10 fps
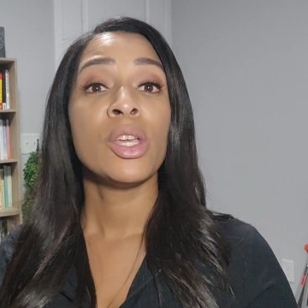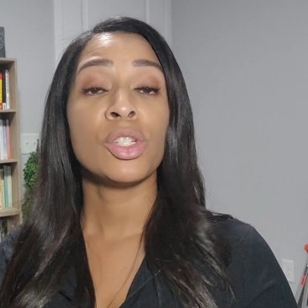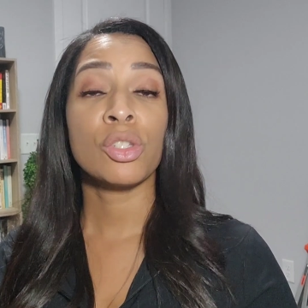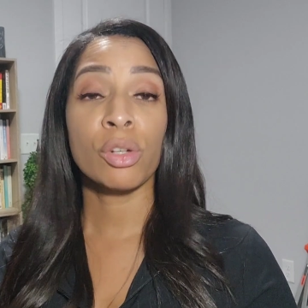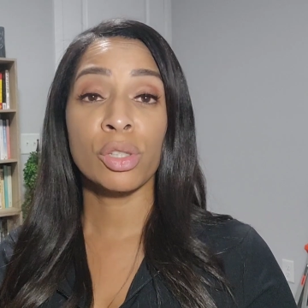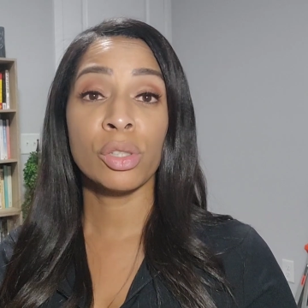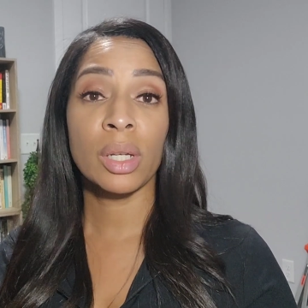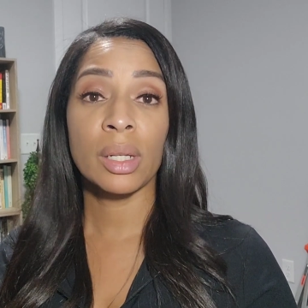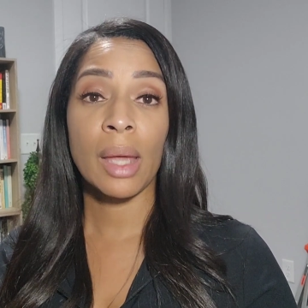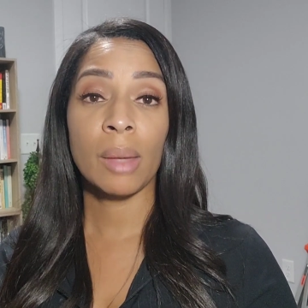she starts
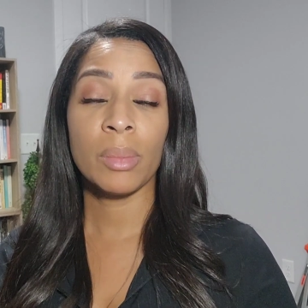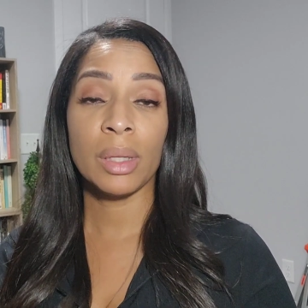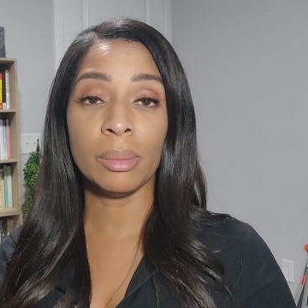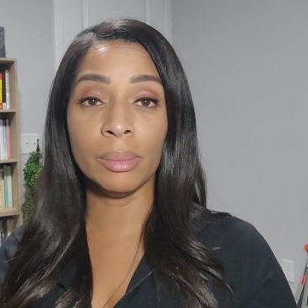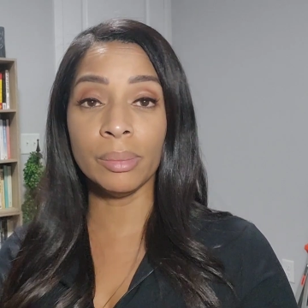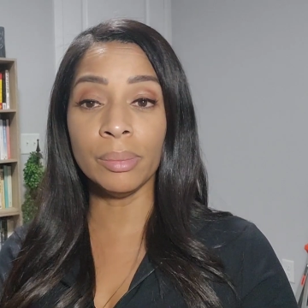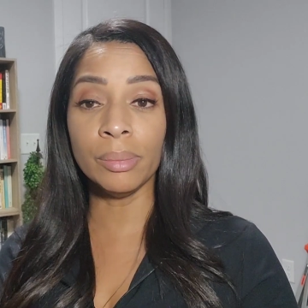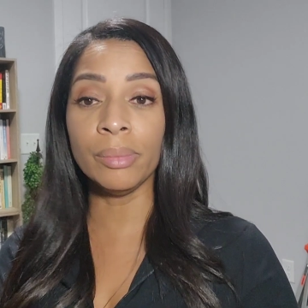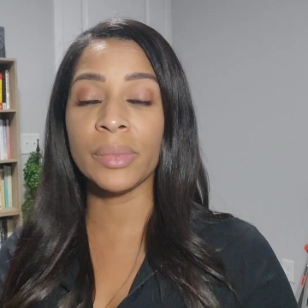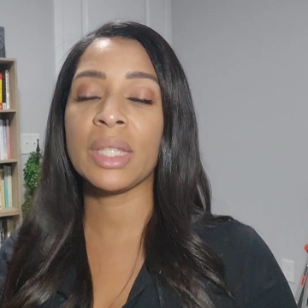looking at me.
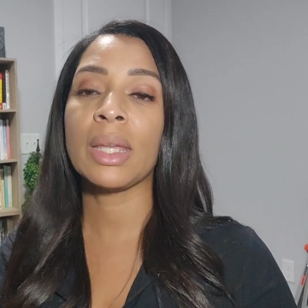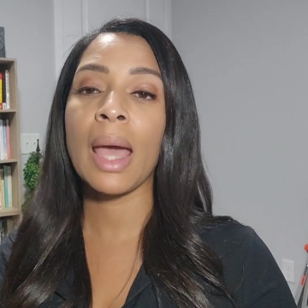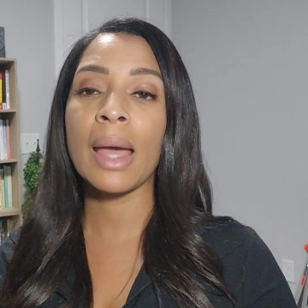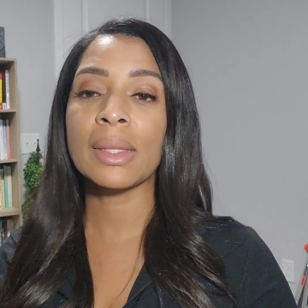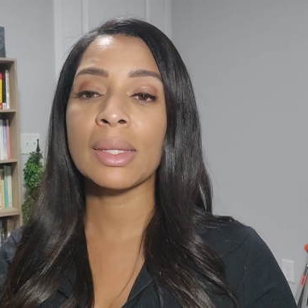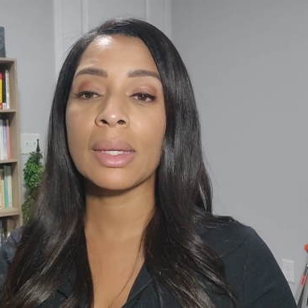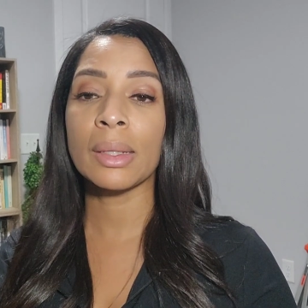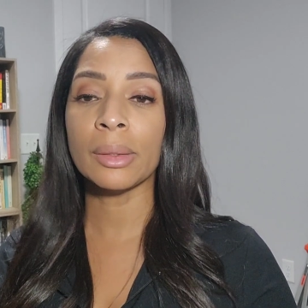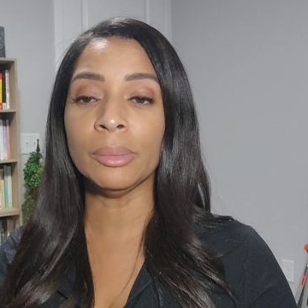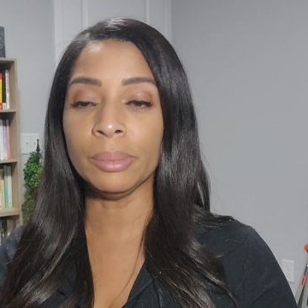And the
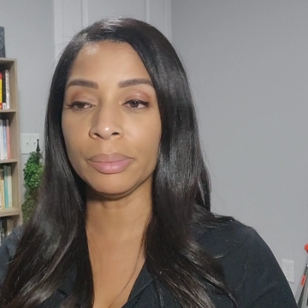idea